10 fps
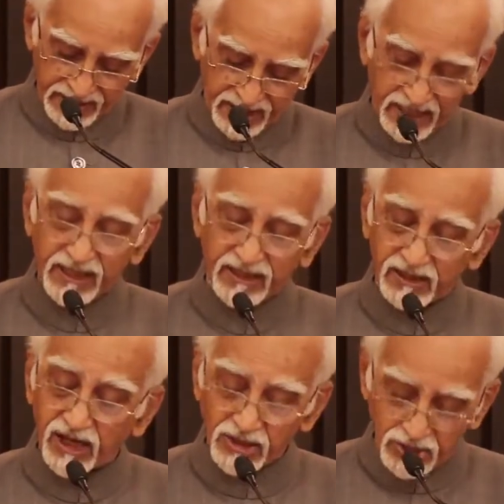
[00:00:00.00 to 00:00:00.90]
The
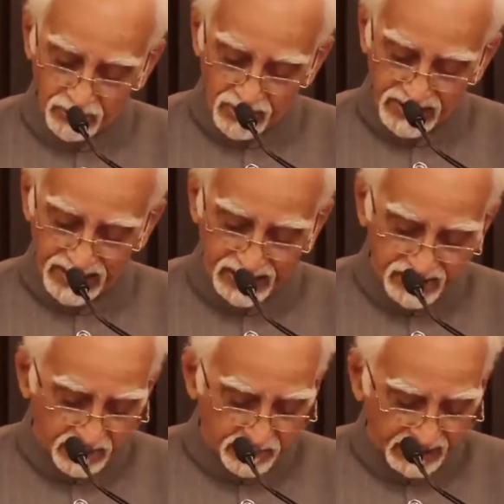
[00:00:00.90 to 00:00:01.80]
cultural
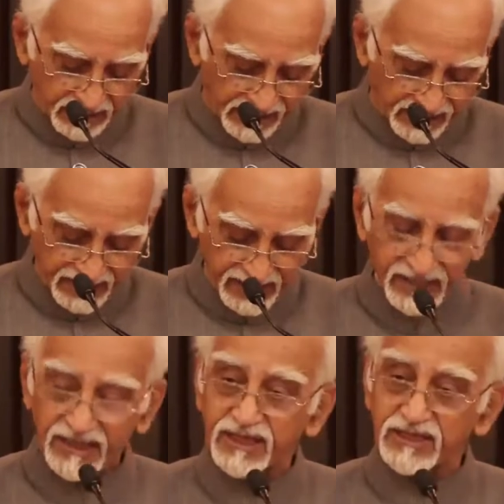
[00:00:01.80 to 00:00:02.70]
intermingling
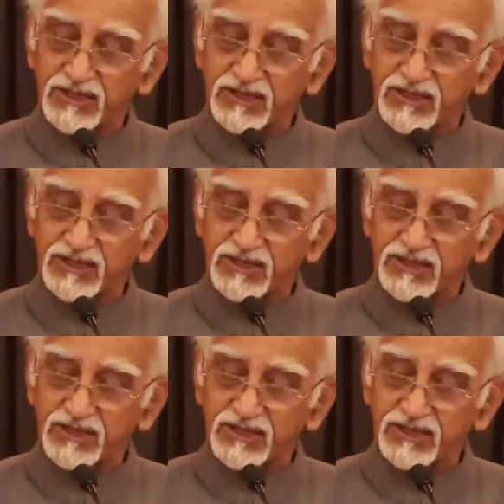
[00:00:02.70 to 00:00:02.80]
in